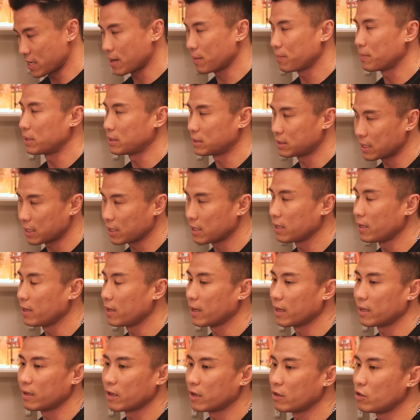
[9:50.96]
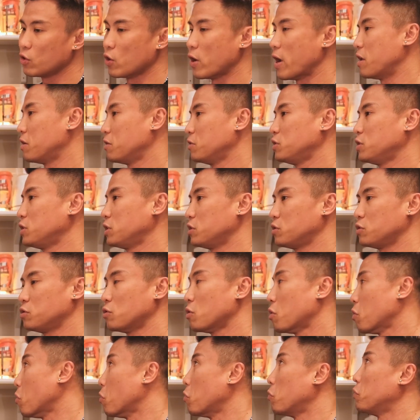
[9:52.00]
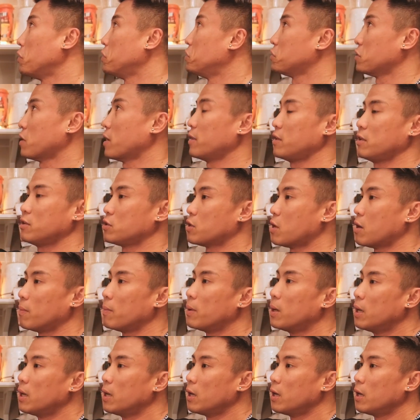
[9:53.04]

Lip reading: Yep, exactly. And then your energy is not always at top,